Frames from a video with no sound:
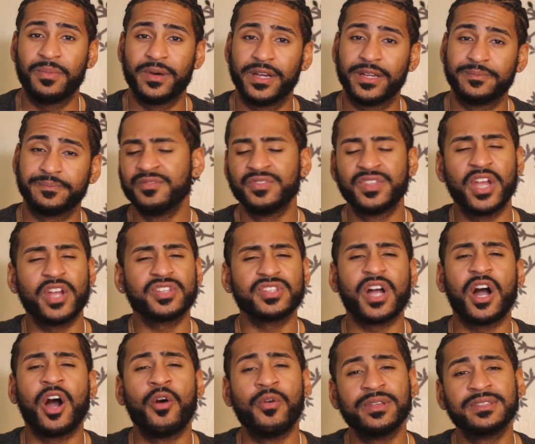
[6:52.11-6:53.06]
but there's
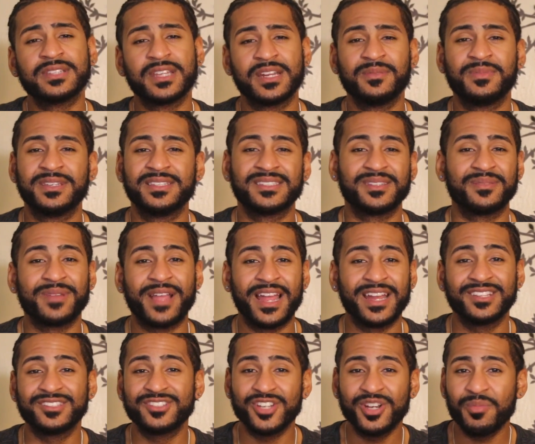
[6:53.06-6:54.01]
always gonna be some
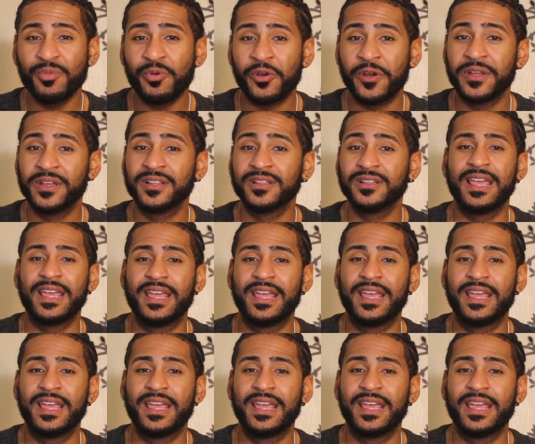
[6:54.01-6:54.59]
kind of turmoil,